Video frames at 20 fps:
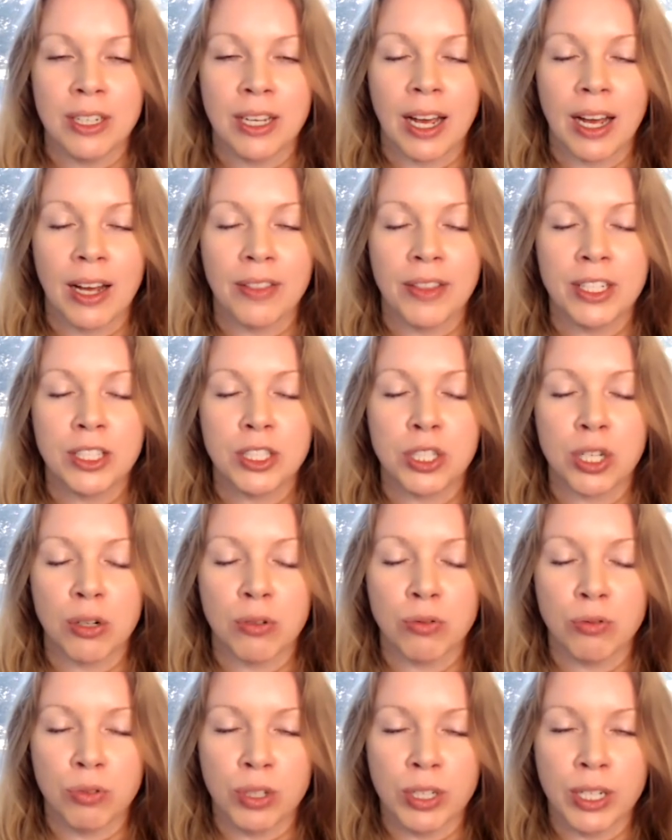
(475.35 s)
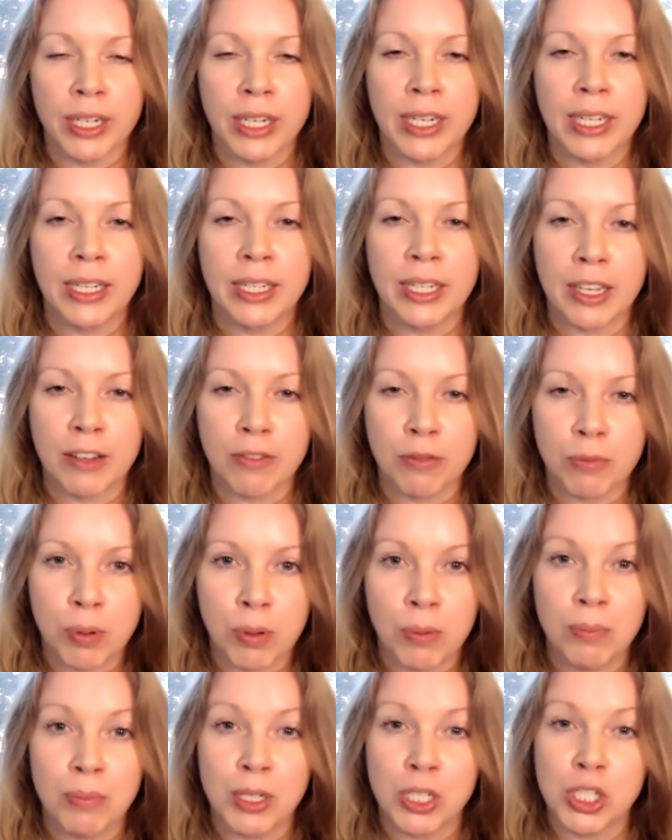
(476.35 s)
And then to really give
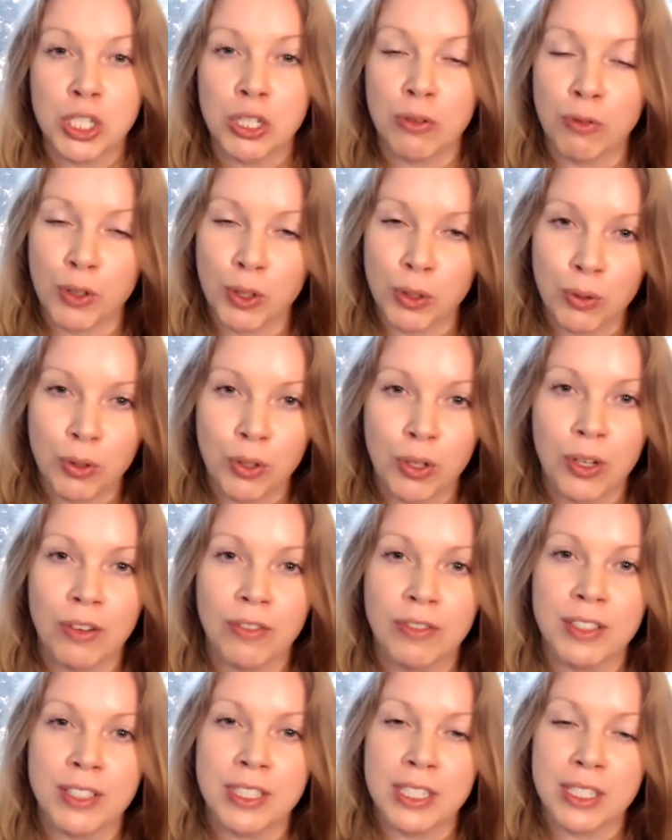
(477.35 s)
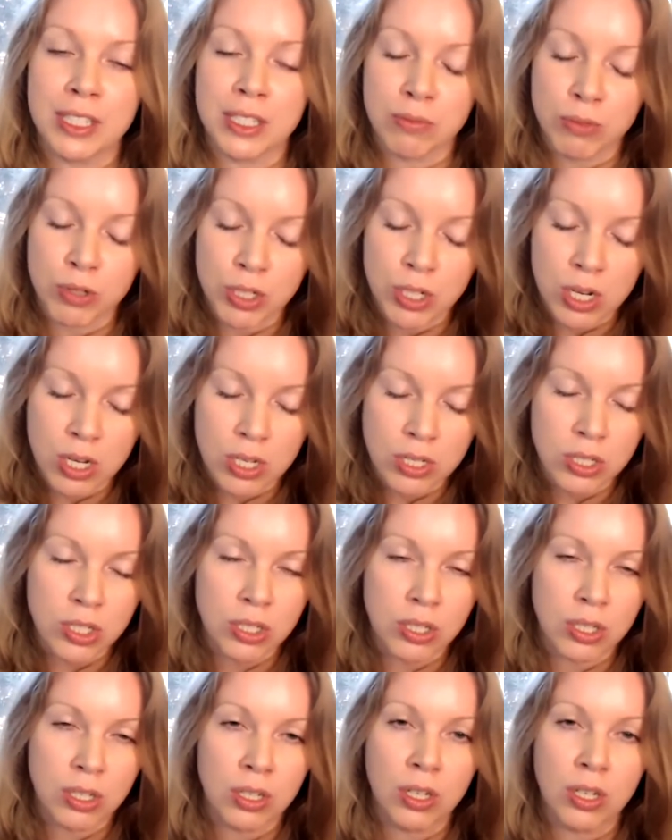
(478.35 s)
permission for your nervous system just
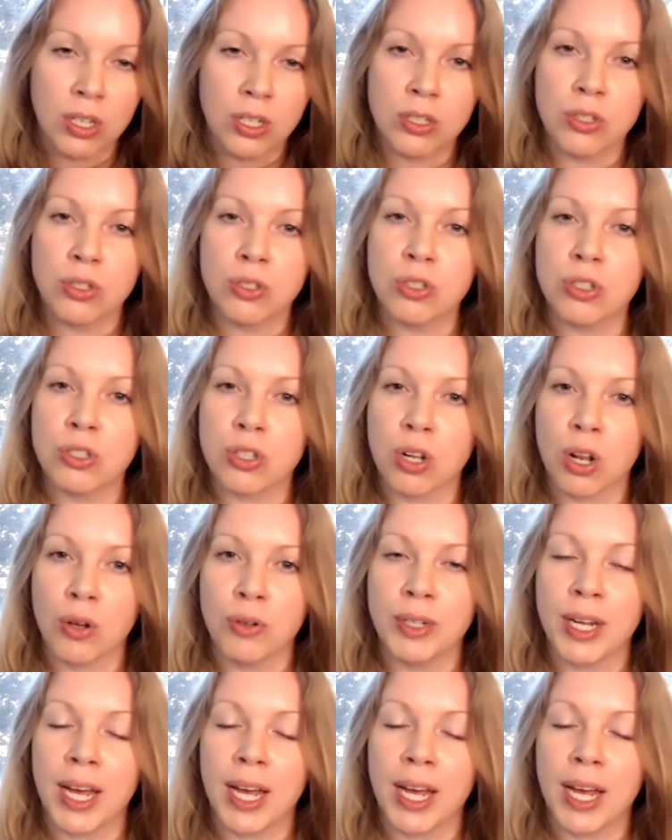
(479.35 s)
to slow